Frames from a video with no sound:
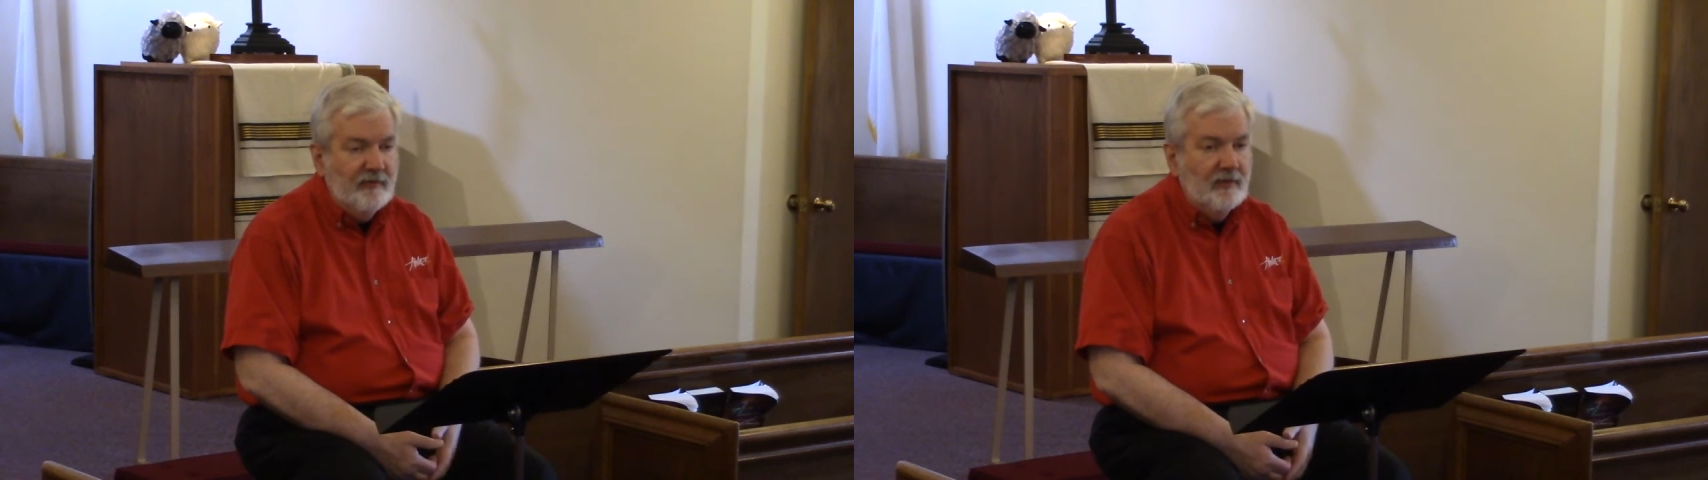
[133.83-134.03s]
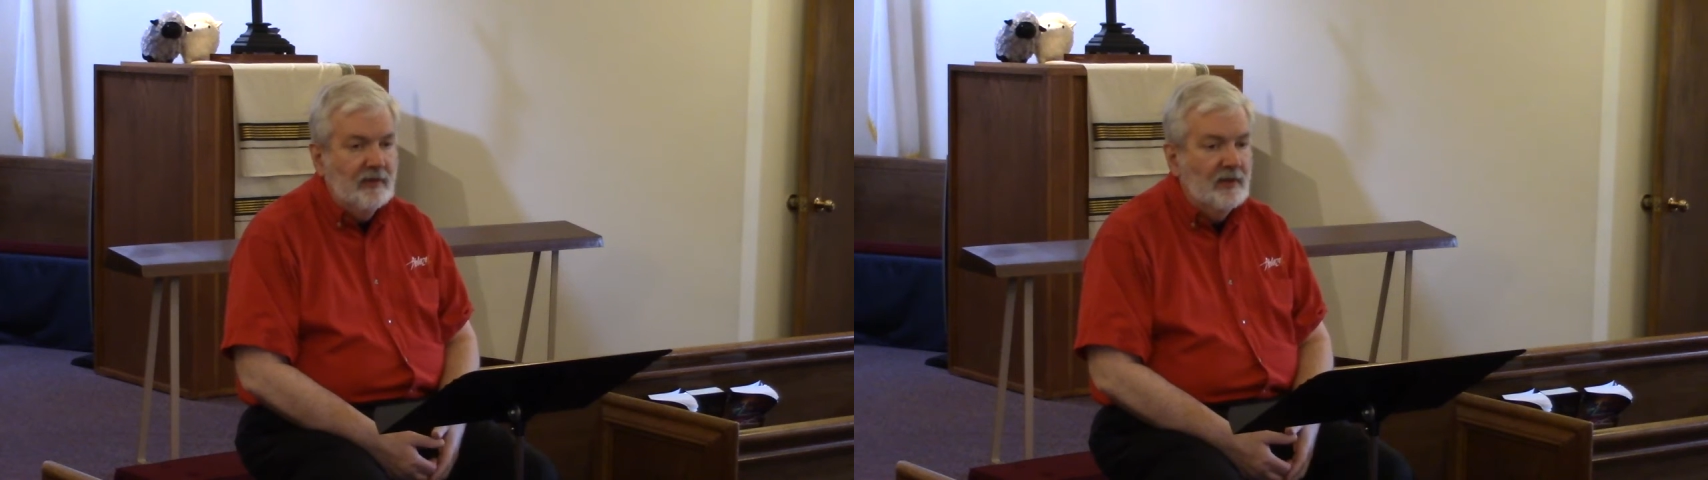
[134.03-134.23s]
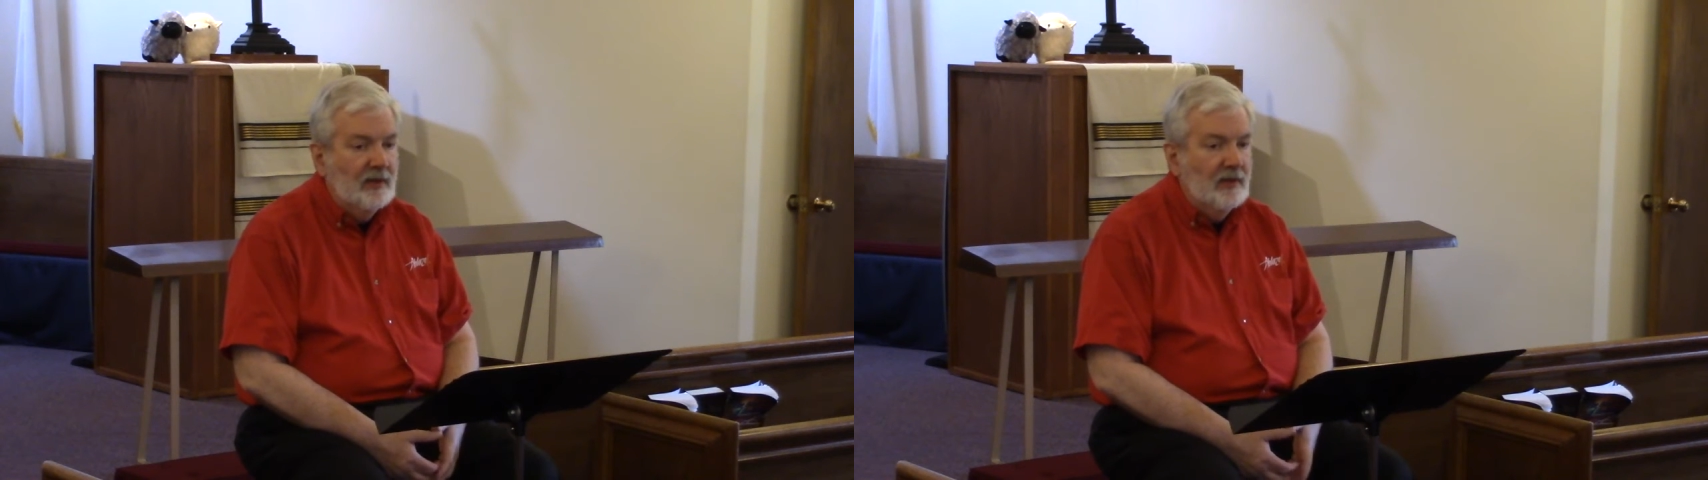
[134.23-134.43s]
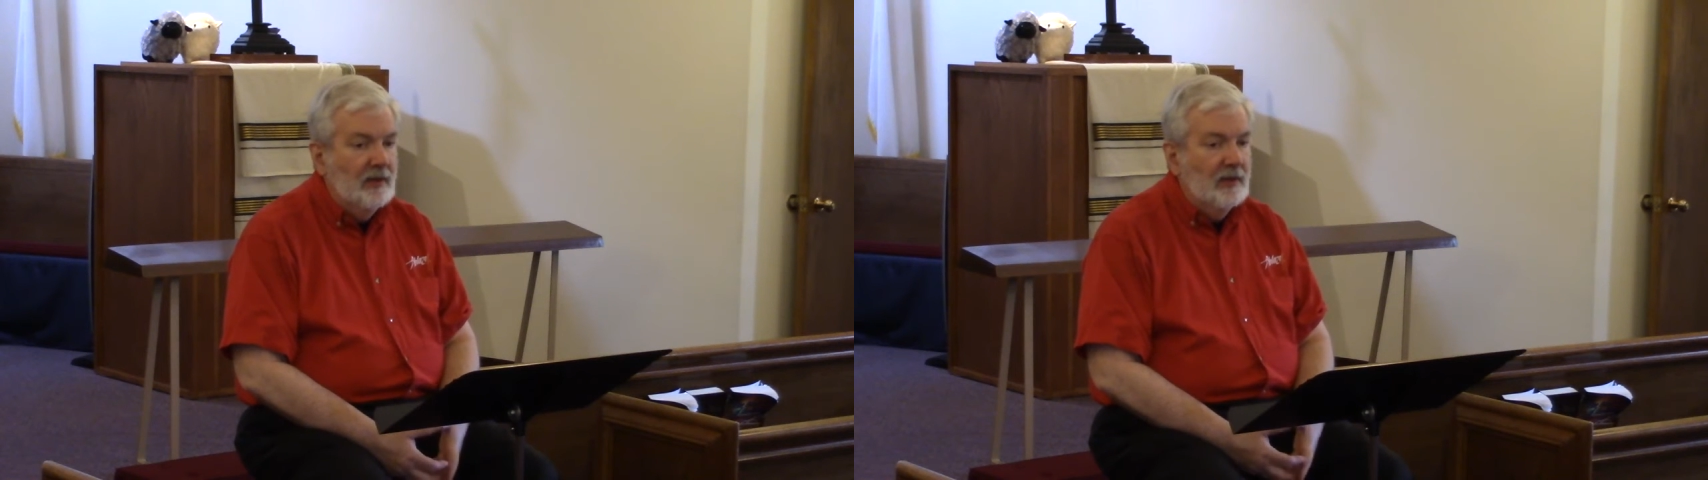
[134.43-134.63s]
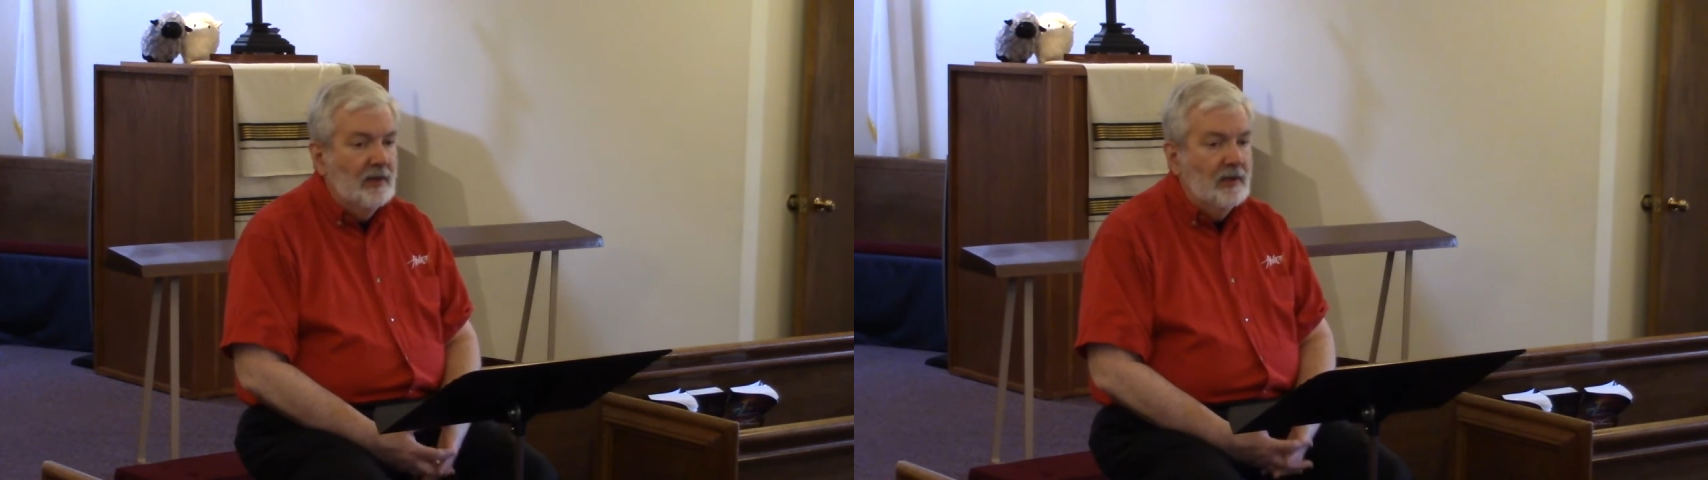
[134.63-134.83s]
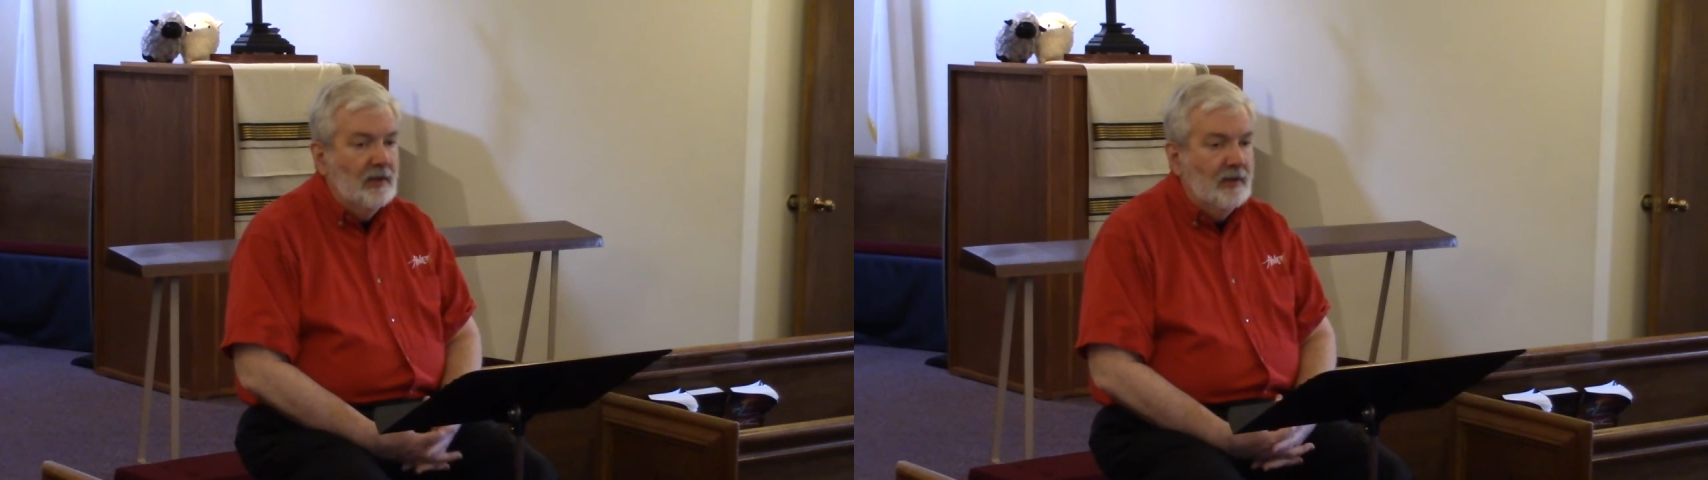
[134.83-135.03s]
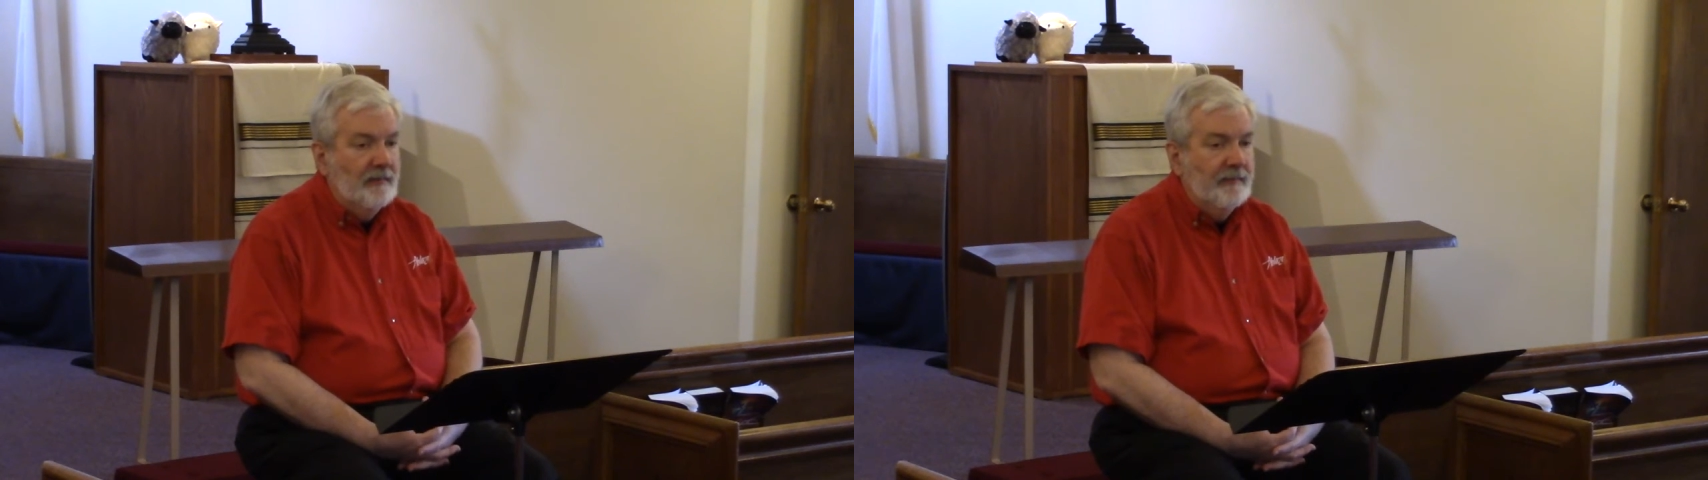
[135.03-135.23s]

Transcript: forth.